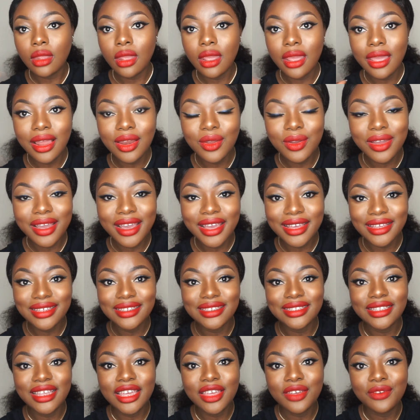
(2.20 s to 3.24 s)
Hello guys,
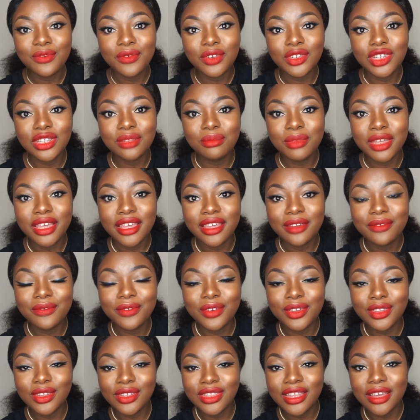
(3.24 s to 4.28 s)
thank you for joining me again for
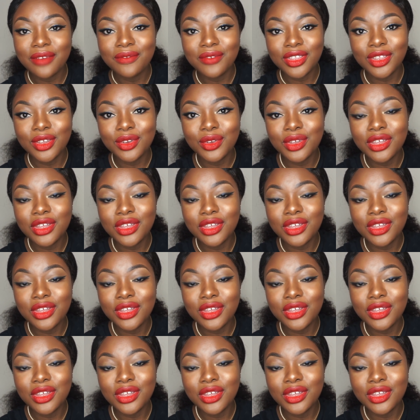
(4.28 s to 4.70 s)
another video.